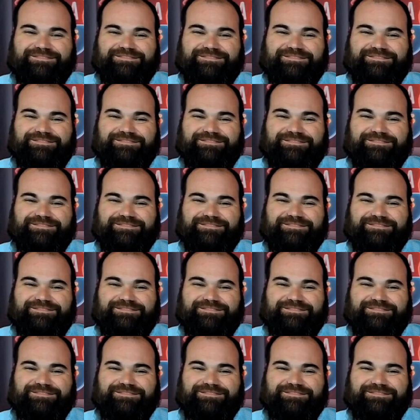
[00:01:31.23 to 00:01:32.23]

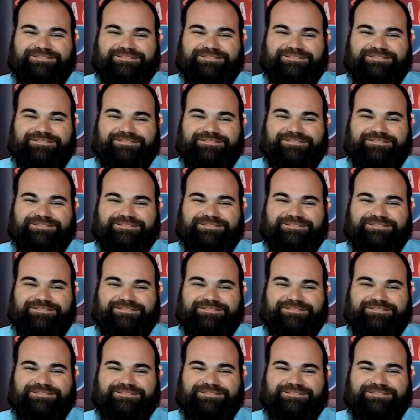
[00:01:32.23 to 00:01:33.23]

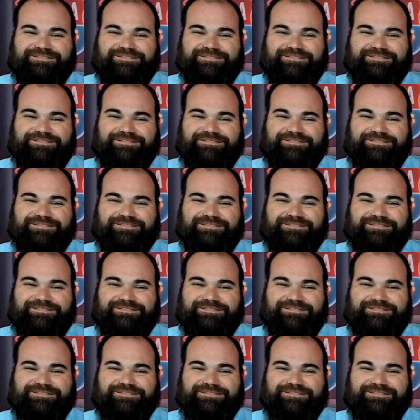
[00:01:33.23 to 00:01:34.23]

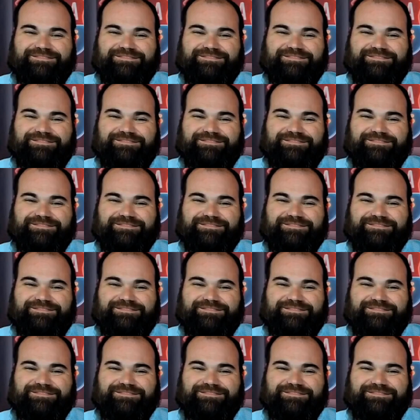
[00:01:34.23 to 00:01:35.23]

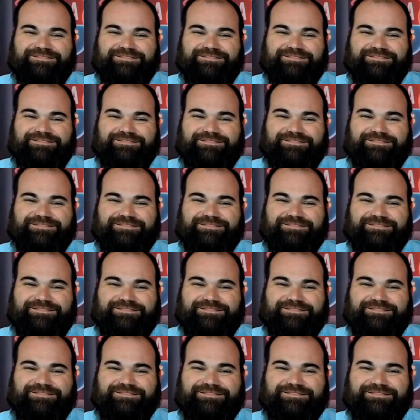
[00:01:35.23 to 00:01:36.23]

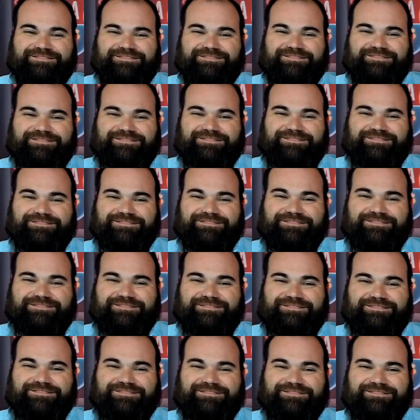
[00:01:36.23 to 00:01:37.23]

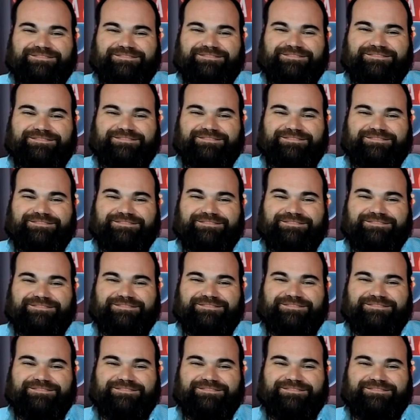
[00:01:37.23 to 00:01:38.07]
The person shown says nothing.